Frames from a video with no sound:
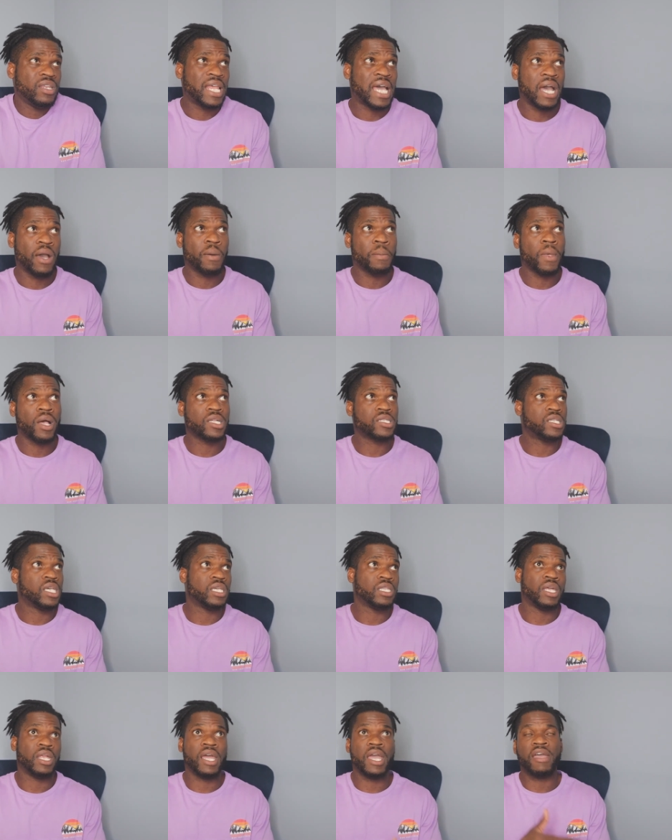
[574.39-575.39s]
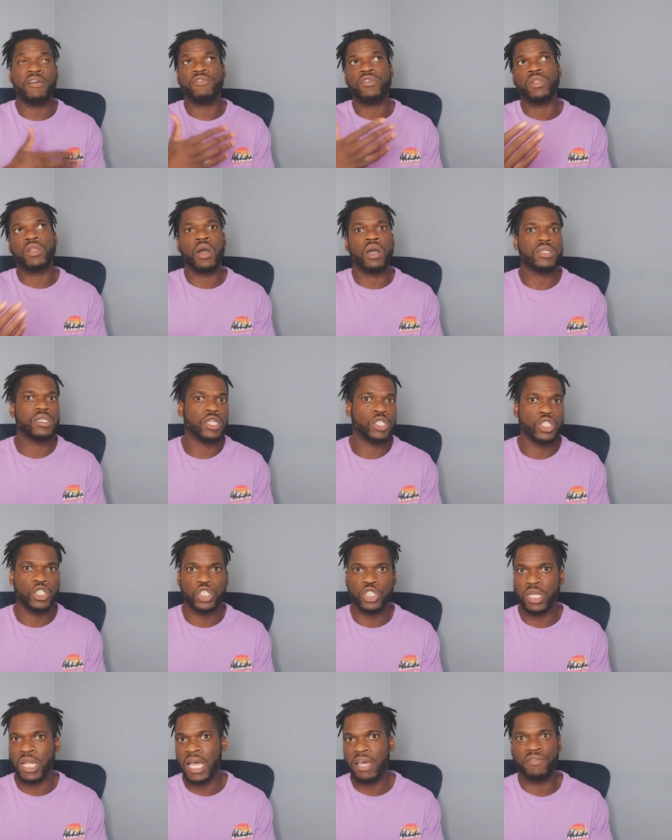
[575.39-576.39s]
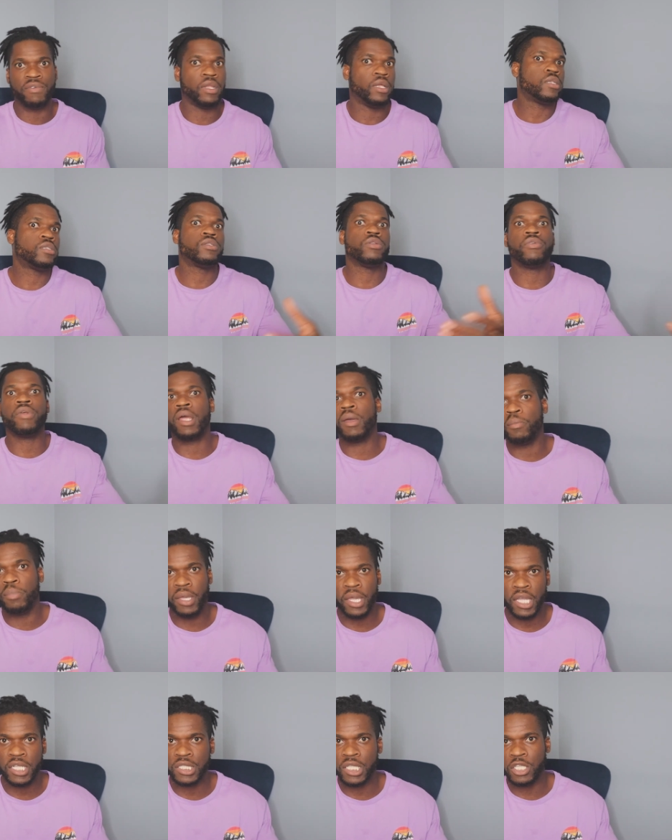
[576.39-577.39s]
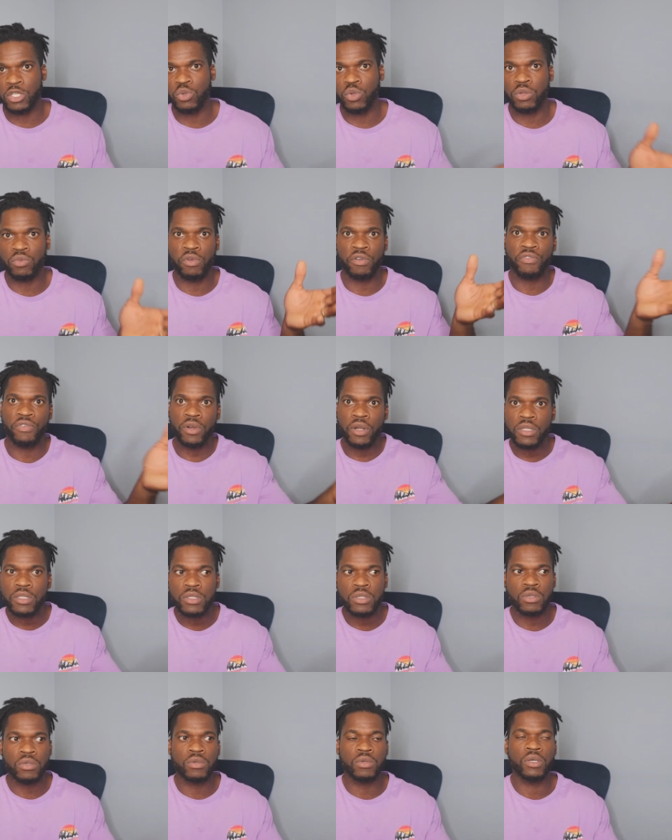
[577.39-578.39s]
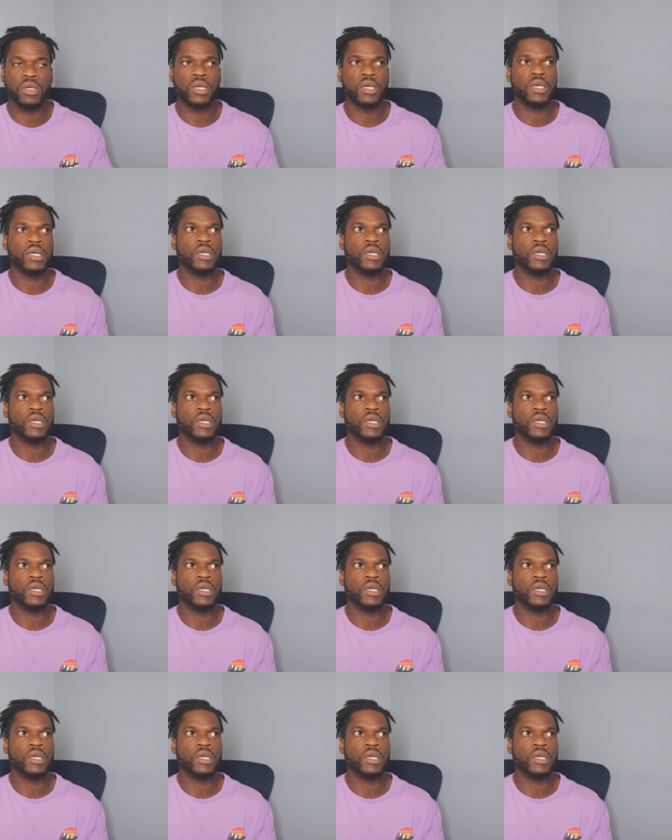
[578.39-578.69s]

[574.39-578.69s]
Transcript: Now, I'm not saying that every loctician should have an Instagram page that you can refer to,